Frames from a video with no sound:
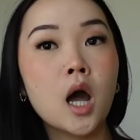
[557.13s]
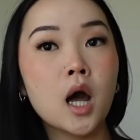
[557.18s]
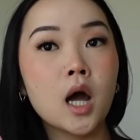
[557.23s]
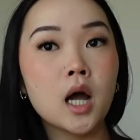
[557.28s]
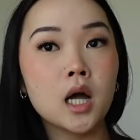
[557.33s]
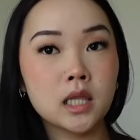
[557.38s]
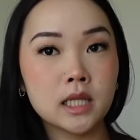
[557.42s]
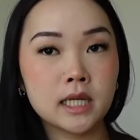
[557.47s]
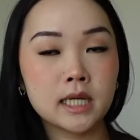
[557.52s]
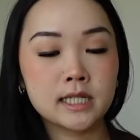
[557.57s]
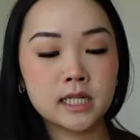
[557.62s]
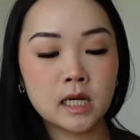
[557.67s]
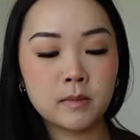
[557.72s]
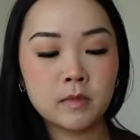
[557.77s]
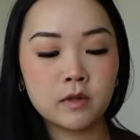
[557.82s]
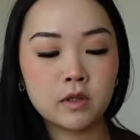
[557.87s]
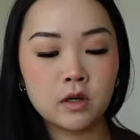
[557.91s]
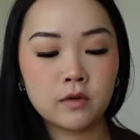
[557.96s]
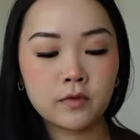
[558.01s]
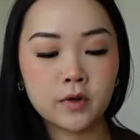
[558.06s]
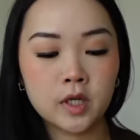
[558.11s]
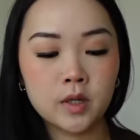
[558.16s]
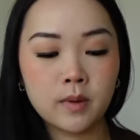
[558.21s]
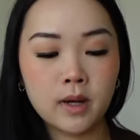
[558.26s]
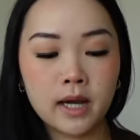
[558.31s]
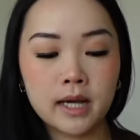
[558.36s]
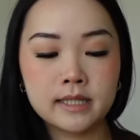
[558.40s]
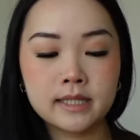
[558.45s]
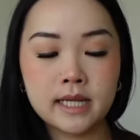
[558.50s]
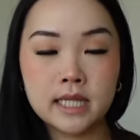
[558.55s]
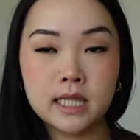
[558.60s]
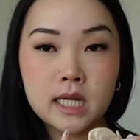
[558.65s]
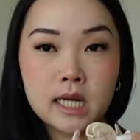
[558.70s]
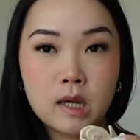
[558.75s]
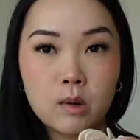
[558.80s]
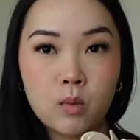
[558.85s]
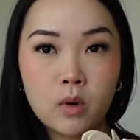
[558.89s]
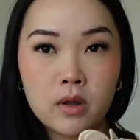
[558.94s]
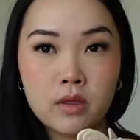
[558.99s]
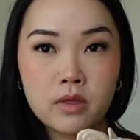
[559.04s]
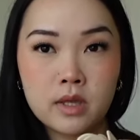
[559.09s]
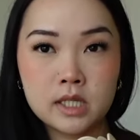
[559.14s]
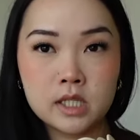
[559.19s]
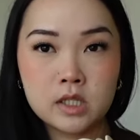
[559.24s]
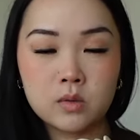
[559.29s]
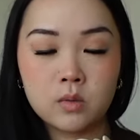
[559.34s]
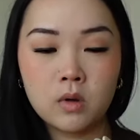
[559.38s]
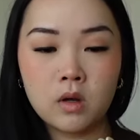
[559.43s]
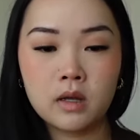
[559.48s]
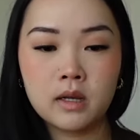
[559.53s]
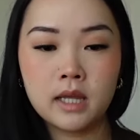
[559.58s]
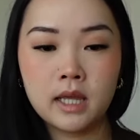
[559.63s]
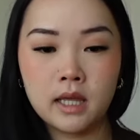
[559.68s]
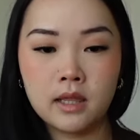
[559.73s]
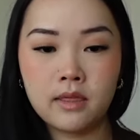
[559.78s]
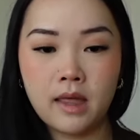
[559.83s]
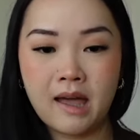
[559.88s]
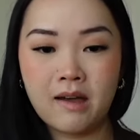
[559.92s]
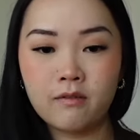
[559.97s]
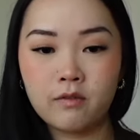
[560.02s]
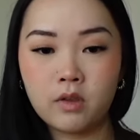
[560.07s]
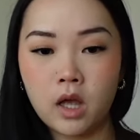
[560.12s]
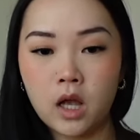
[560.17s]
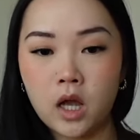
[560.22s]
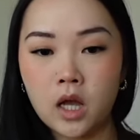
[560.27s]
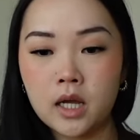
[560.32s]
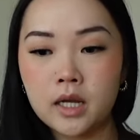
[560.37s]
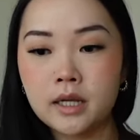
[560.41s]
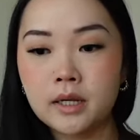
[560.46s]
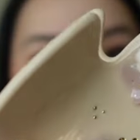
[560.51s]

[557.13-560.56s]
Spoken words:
I'll link it down below for you guys. I think I wore this one in that vlog.